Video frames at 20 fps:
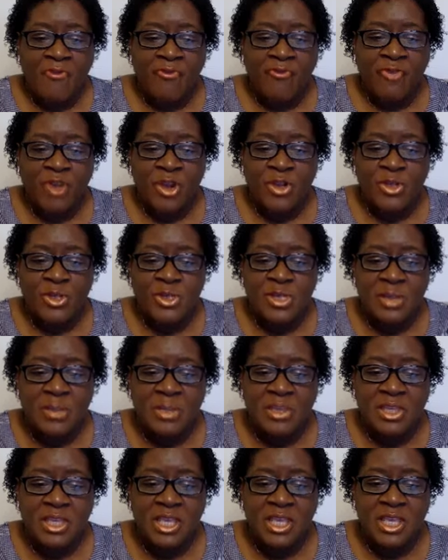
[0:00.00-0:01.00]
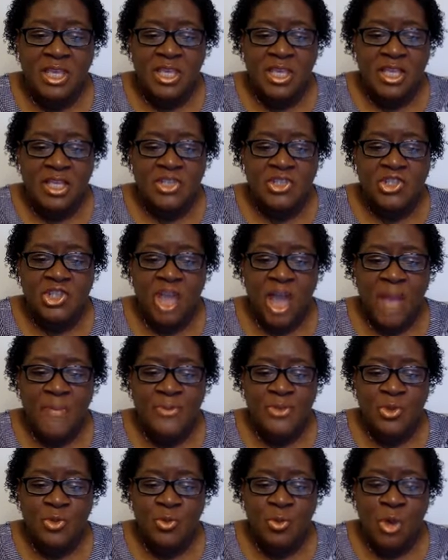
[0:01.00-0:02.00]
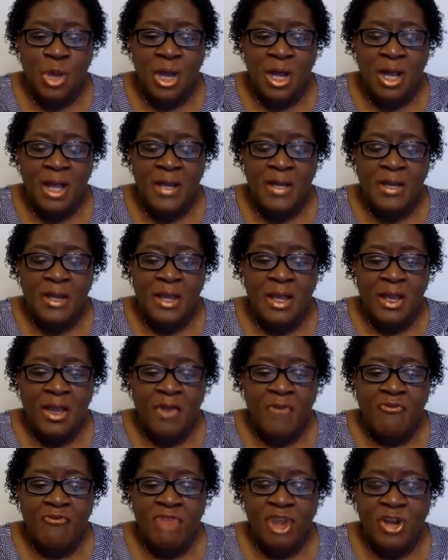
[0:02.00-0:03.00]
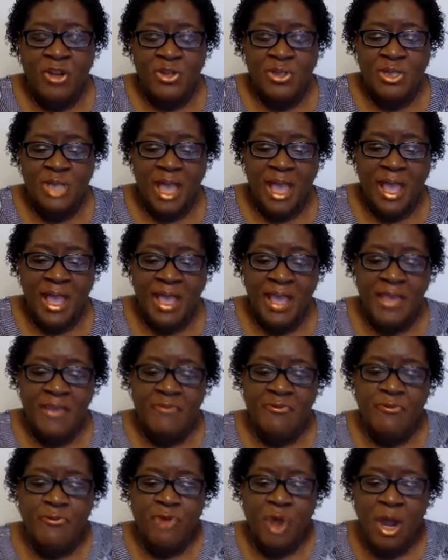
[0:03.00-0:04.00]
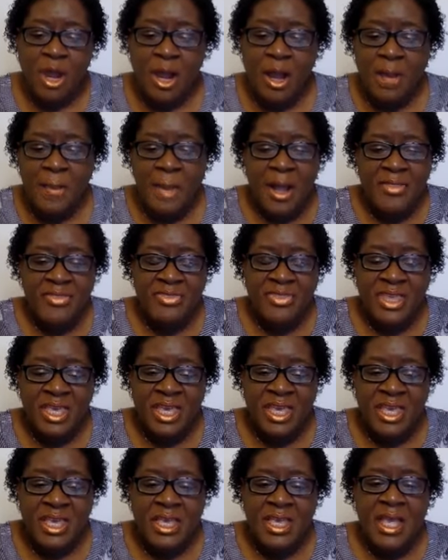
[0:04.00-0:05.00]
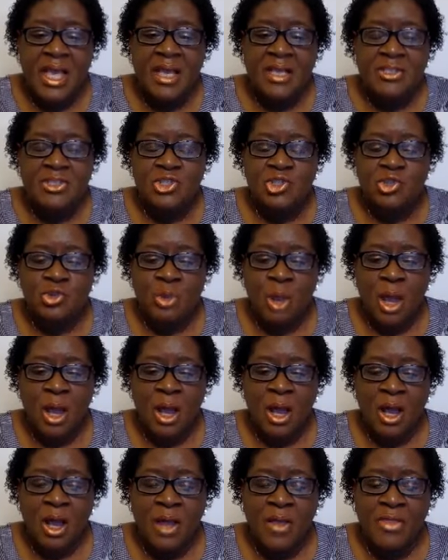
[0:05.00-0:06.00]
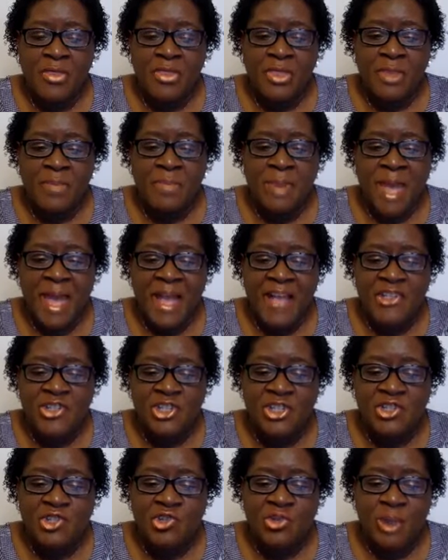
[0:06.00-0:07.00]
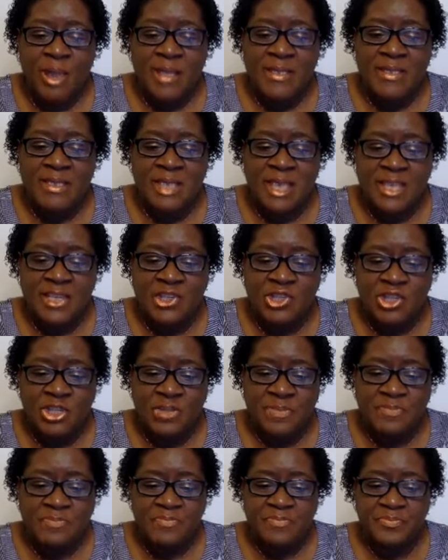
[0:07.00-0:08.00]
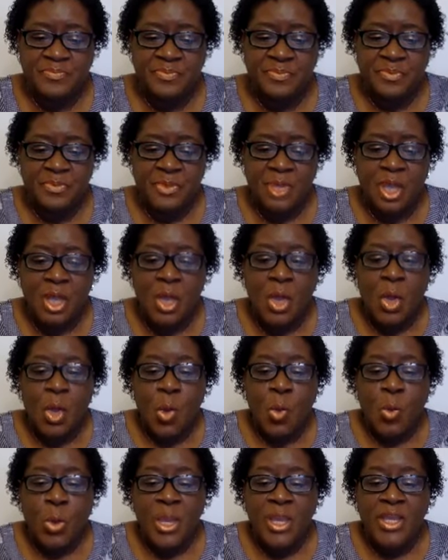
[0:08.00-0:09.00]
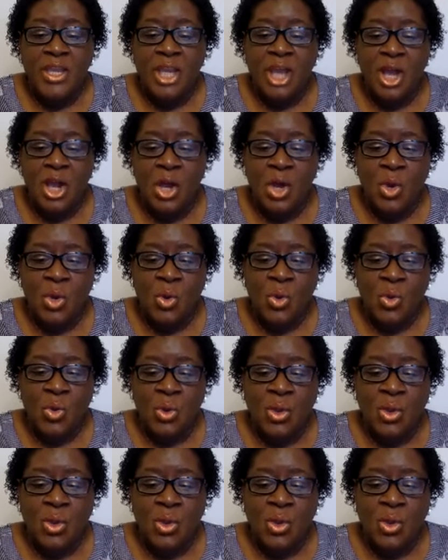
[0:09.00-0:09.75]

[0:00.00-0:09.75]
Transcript: 1 Timothy chapter 1, verse 8 from the Passion Translation. We know